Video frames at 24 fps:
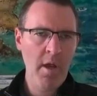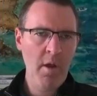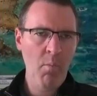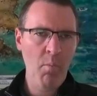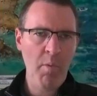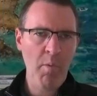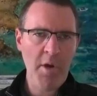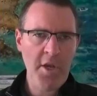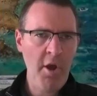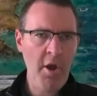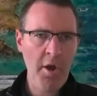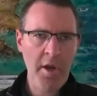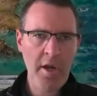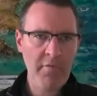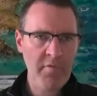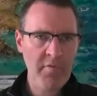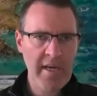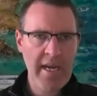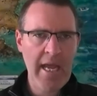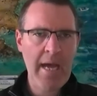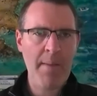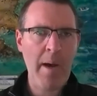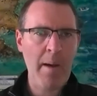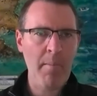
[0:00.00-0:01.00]
we don't have to
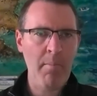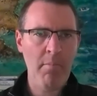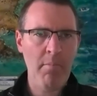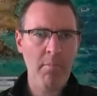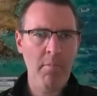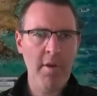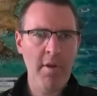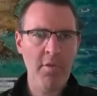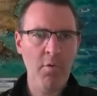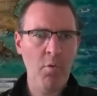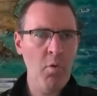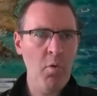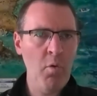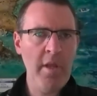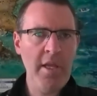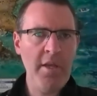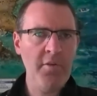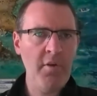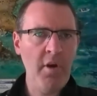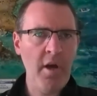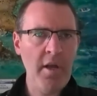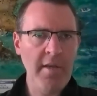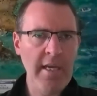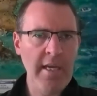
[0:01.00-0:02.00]
come up with all these
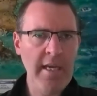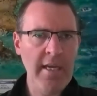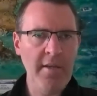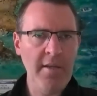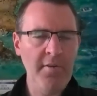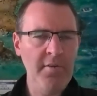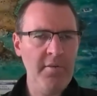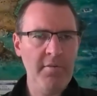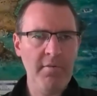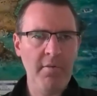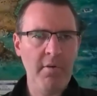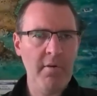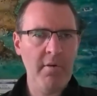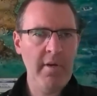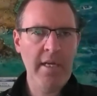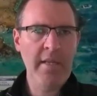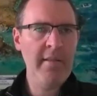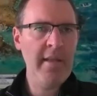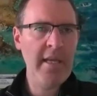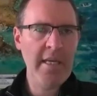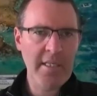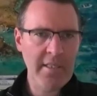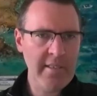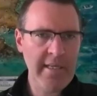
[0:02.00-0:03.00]
ideas in
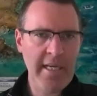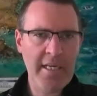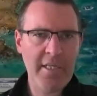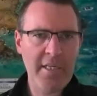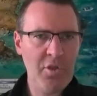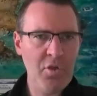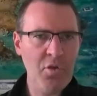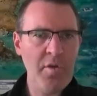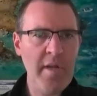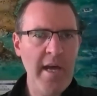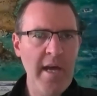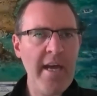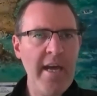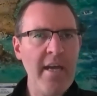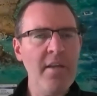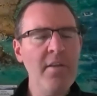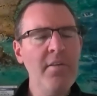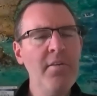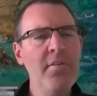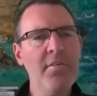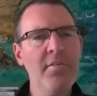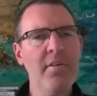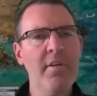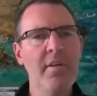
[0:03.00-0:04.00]
these 2
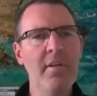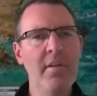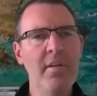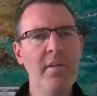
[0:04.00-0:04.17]
days